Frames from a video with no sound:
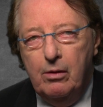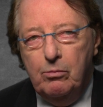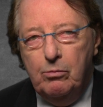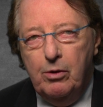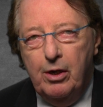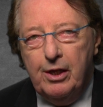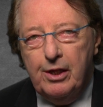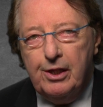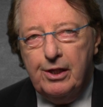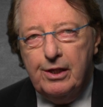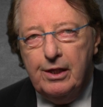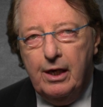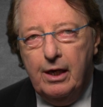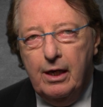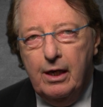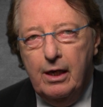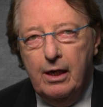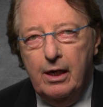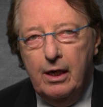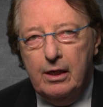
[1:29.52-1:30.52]
with
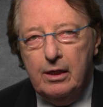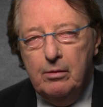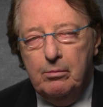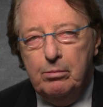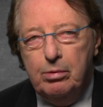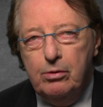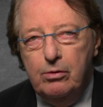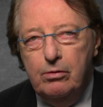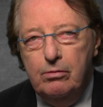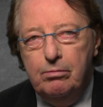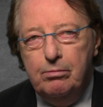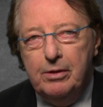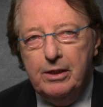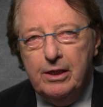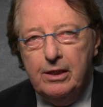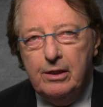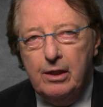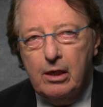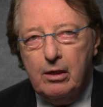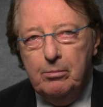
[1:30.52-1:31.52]
uh, an improvement
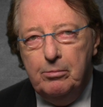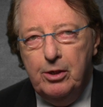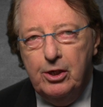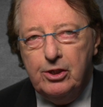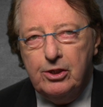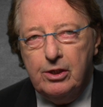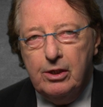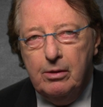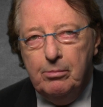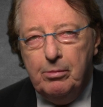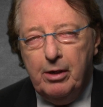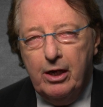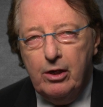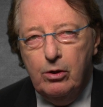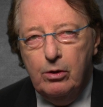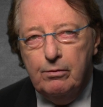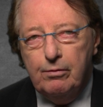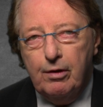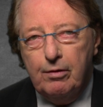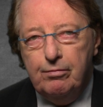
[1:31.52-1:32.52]
in their mission by
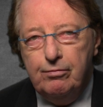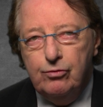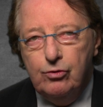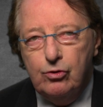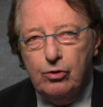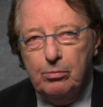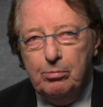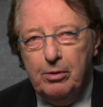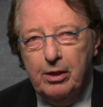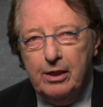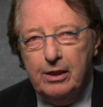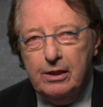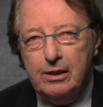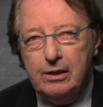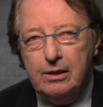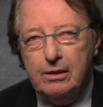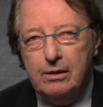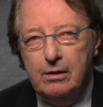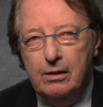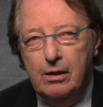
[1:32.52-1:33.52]
over four
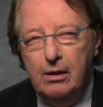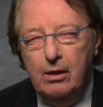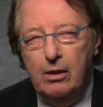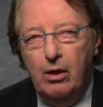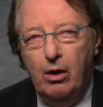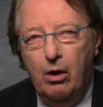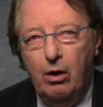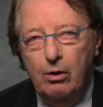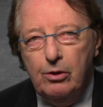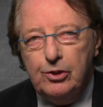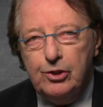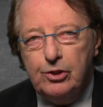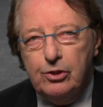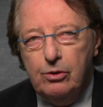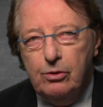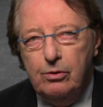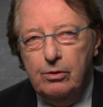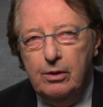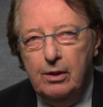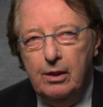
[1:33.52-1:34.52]
months.
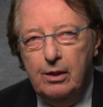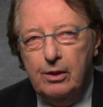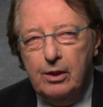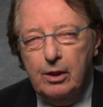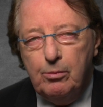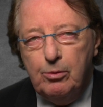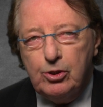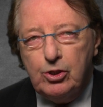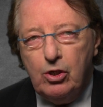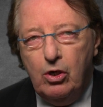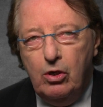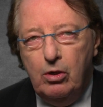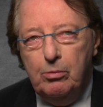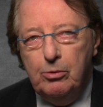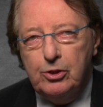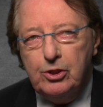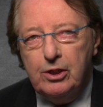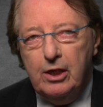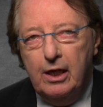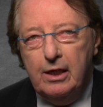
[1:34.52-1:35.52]
Also, there was
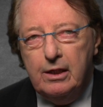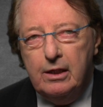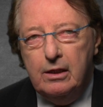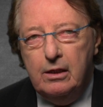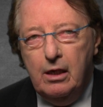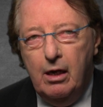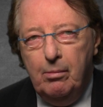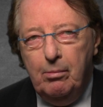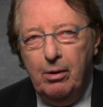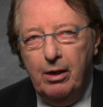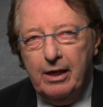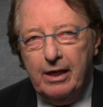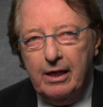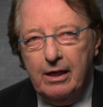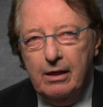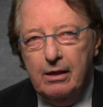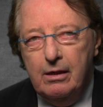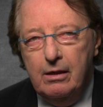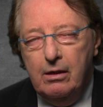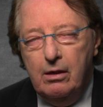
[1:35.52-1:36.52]
almost a
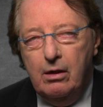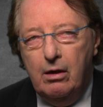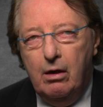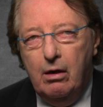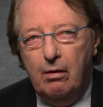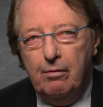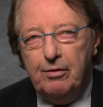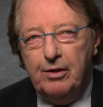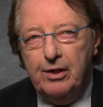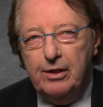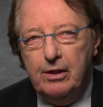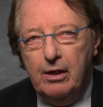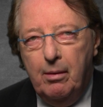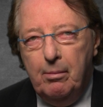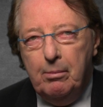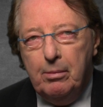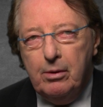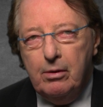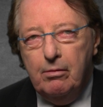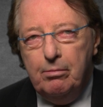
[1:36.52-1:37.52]
doubling of the
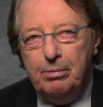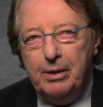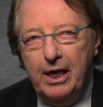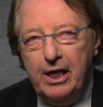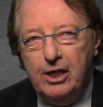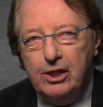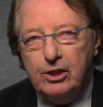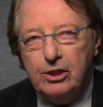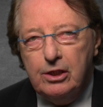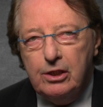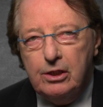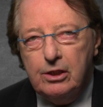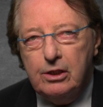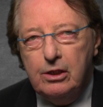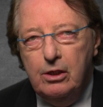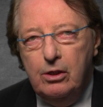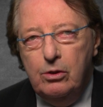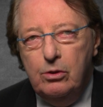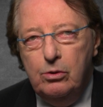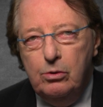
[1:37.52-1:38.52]
number of patients
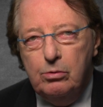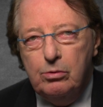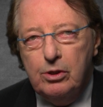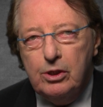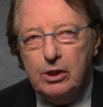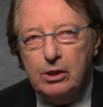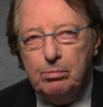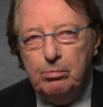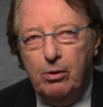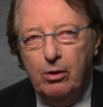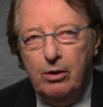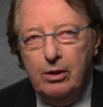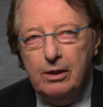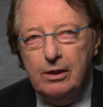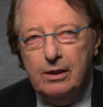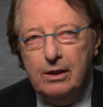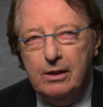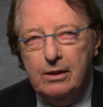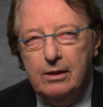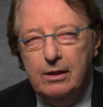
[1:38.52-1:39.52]
who
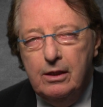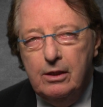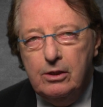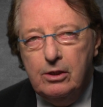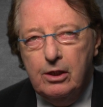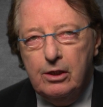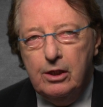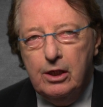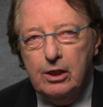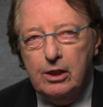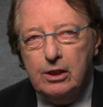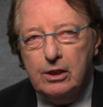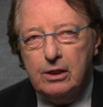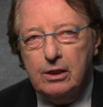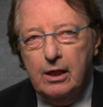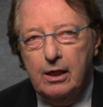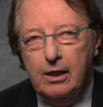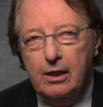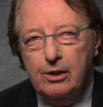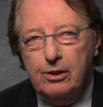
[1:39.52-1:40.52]
responded to this
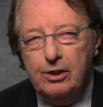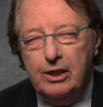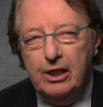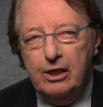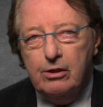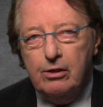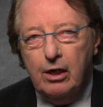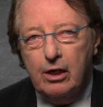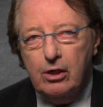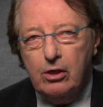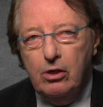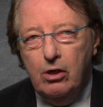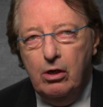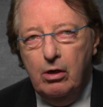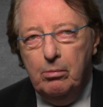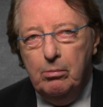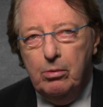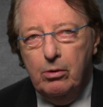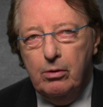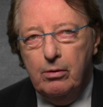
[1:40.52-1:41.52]
uh, three drug
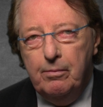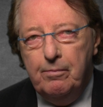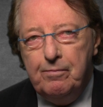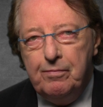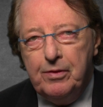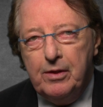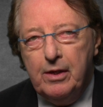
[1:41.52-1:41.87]
combo,